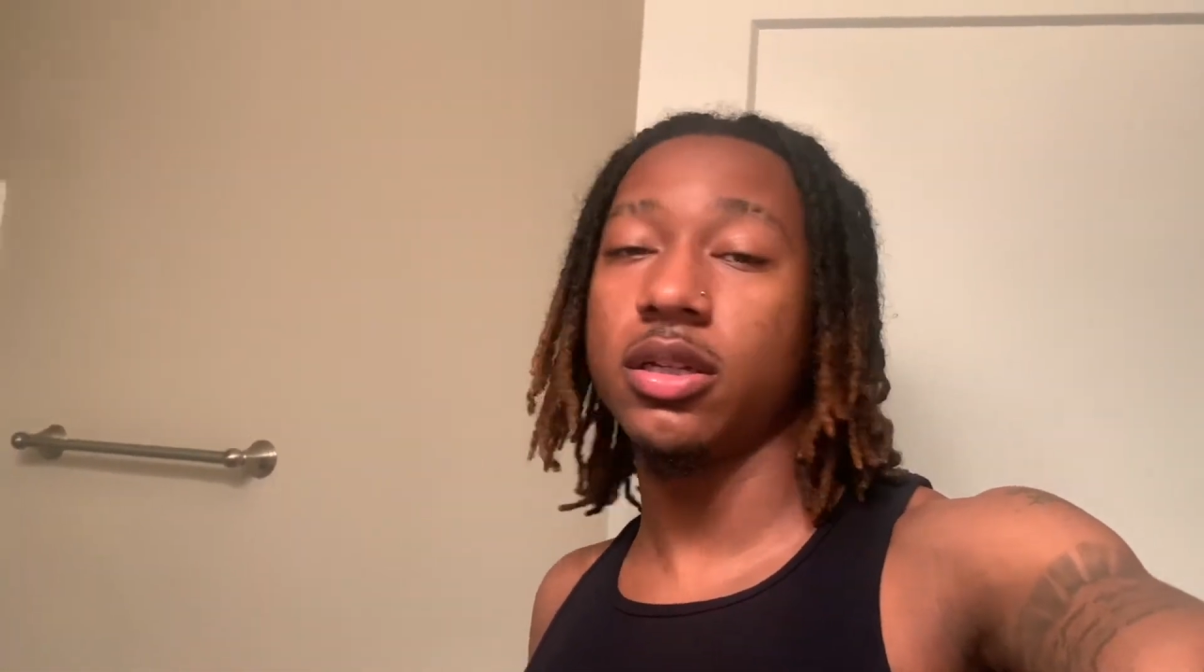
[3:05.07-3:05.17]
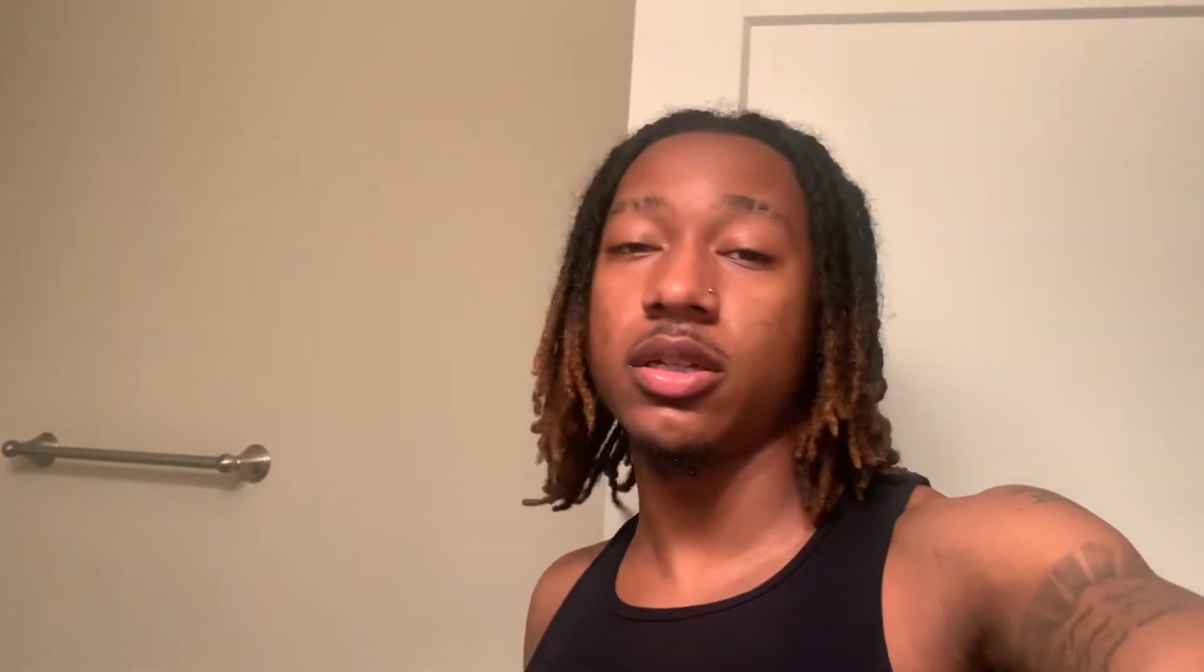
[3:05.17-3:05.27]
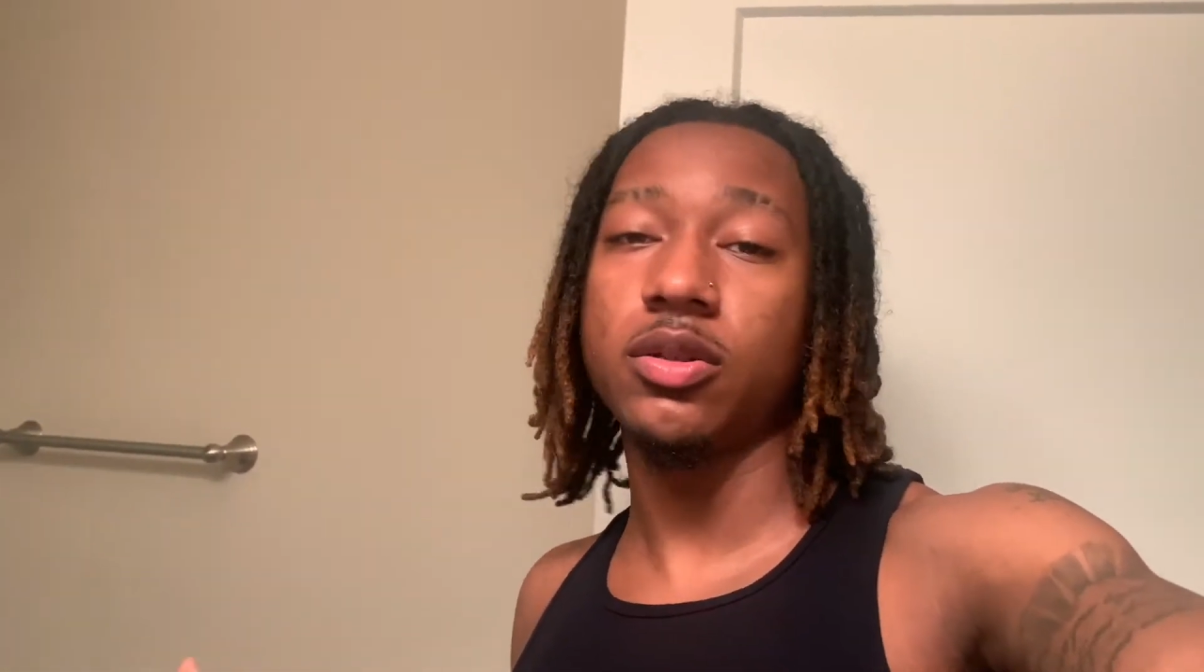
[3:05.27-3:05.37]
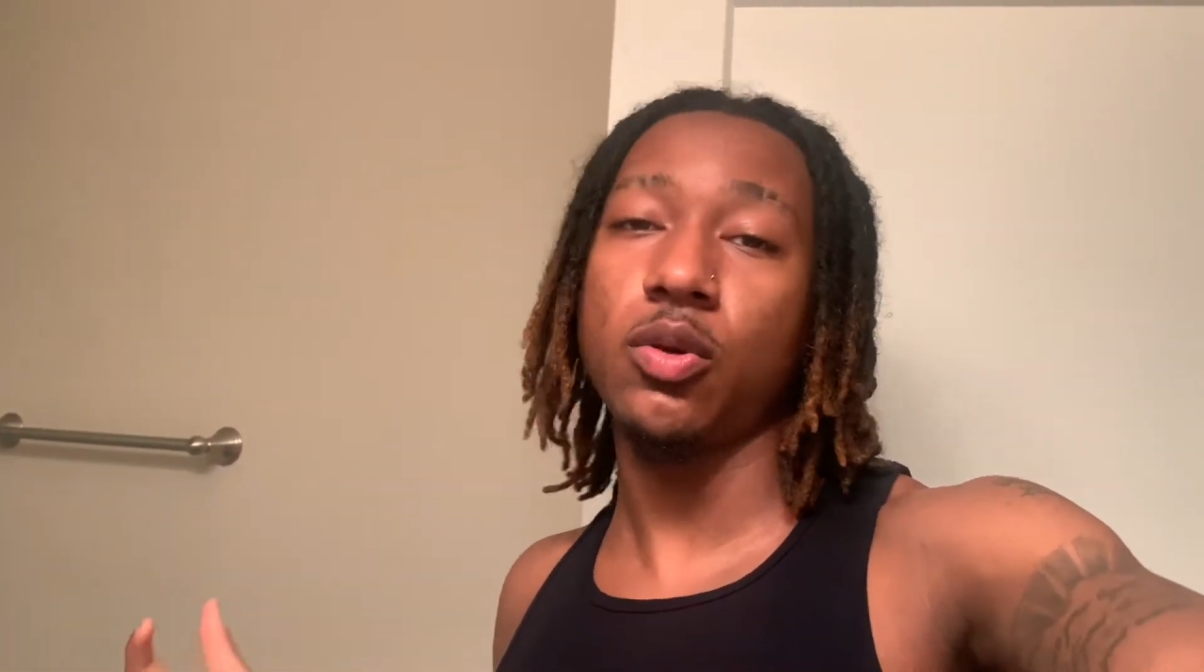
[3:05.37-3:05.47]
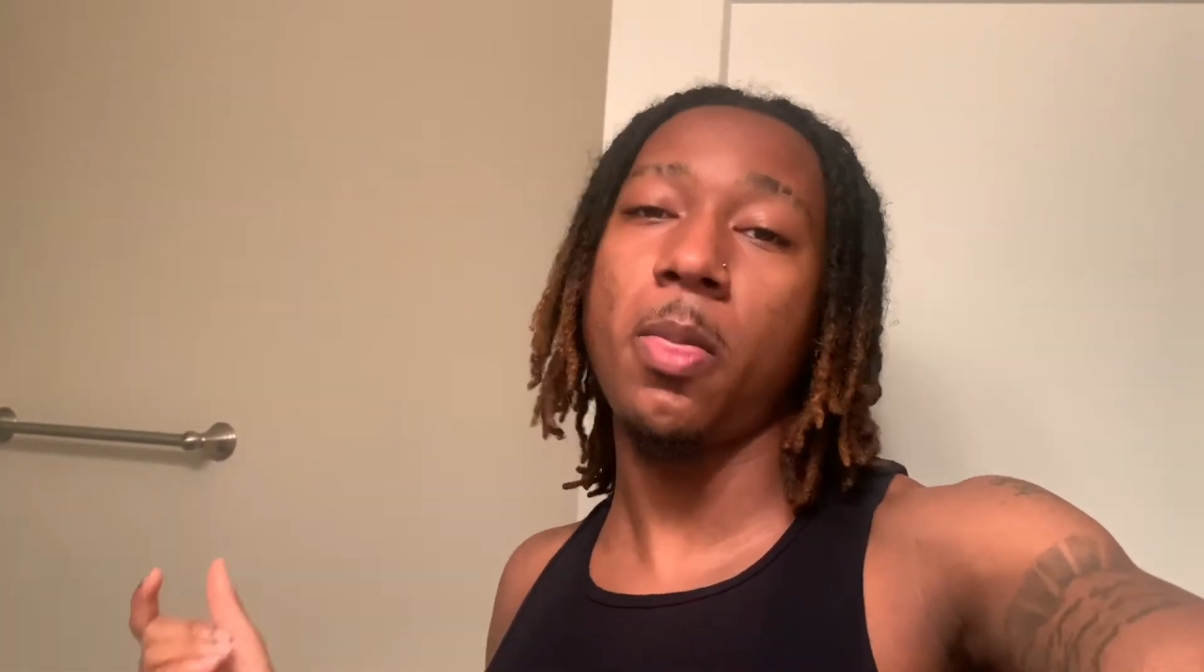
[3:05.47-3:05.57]

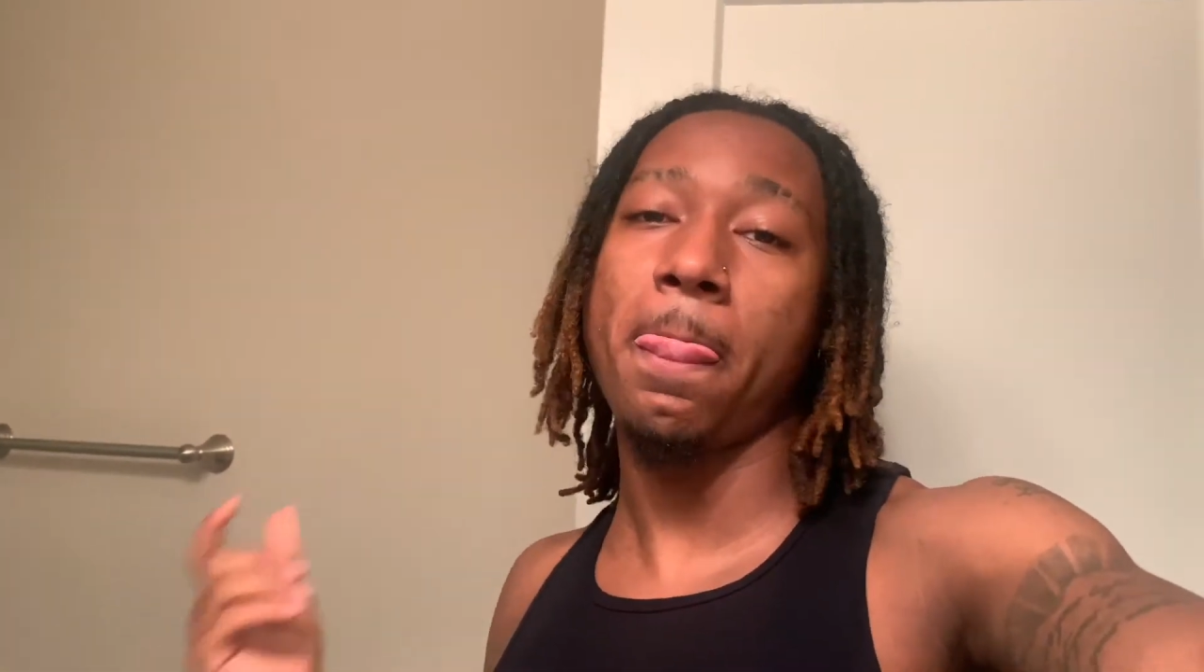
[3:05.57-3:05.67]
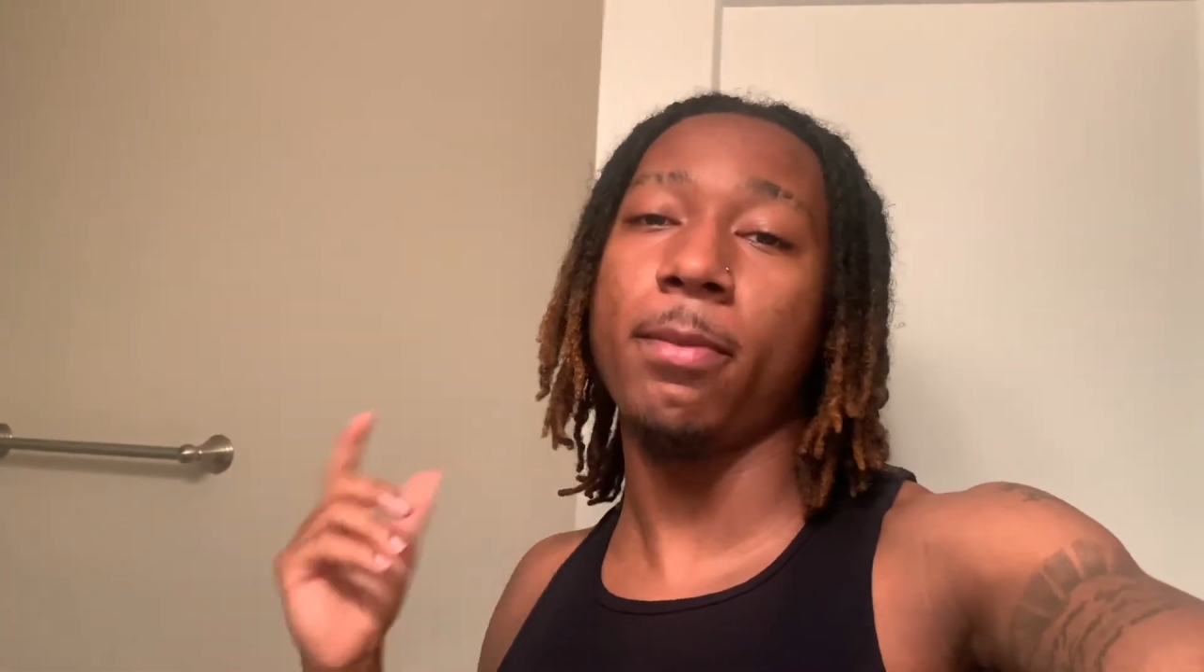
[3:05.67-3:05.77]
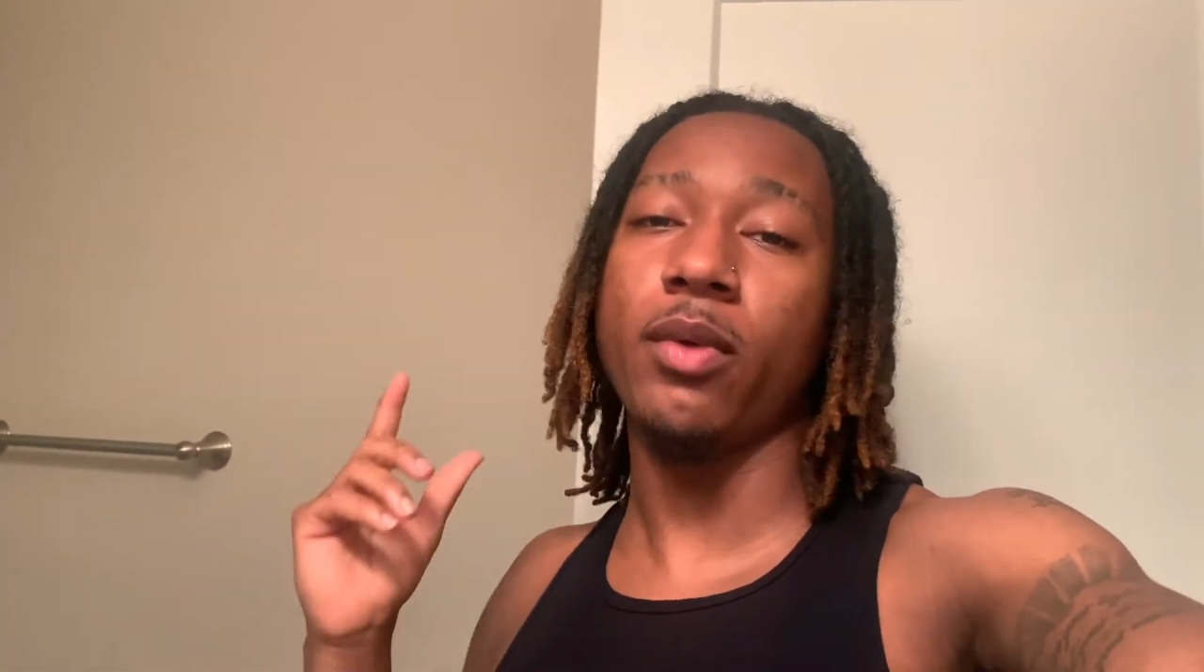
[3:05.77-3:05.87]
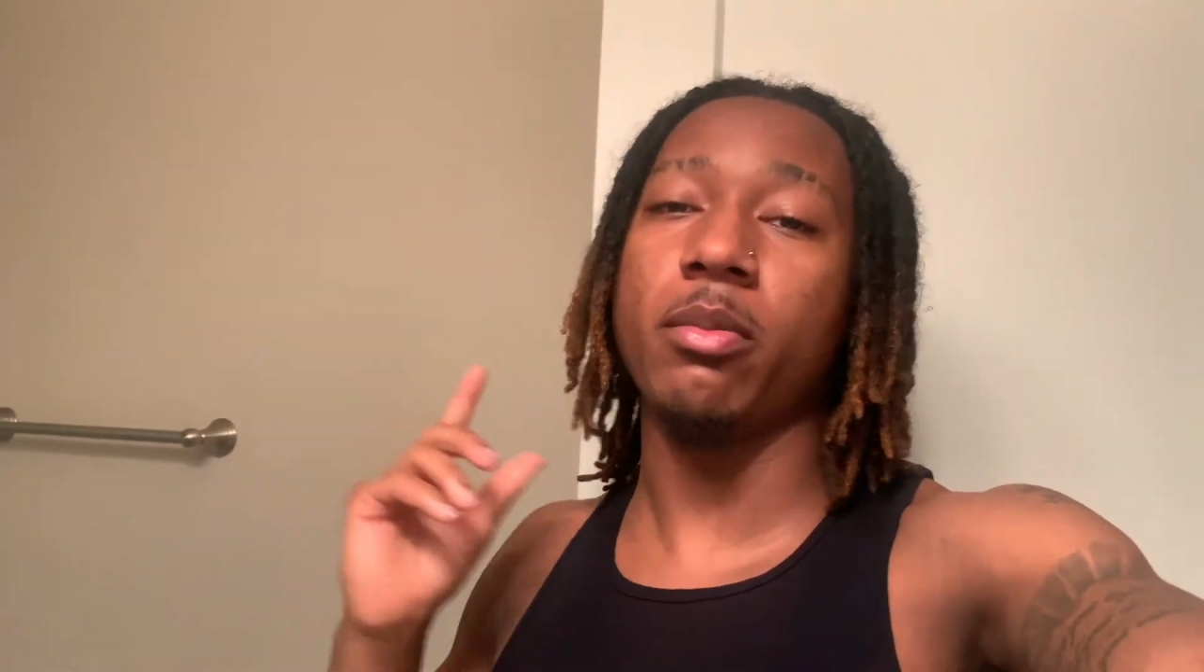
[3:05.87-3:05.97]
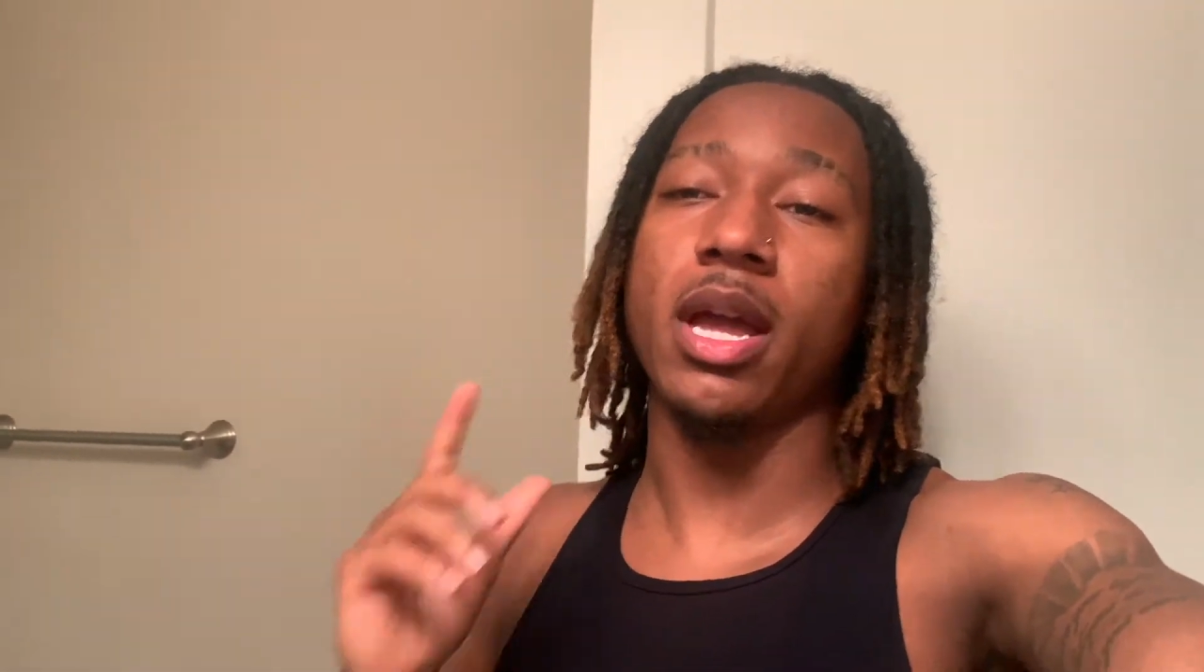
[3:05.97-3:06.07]
So
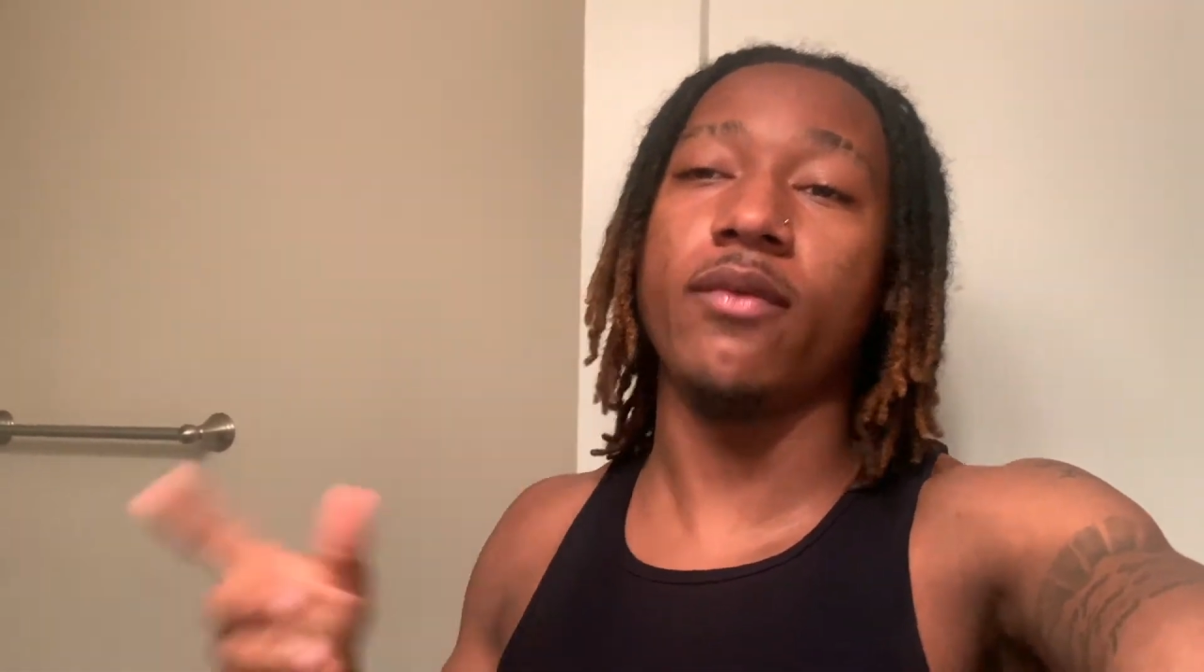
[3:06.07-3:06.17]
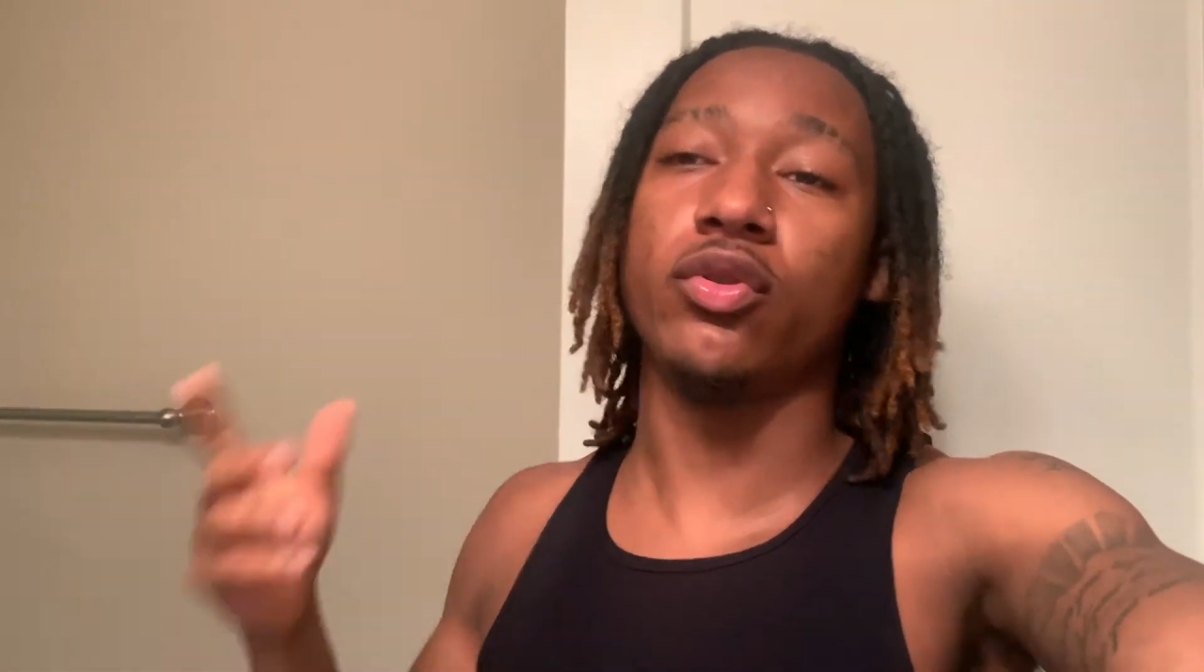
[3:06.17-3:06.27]
I'm gonna have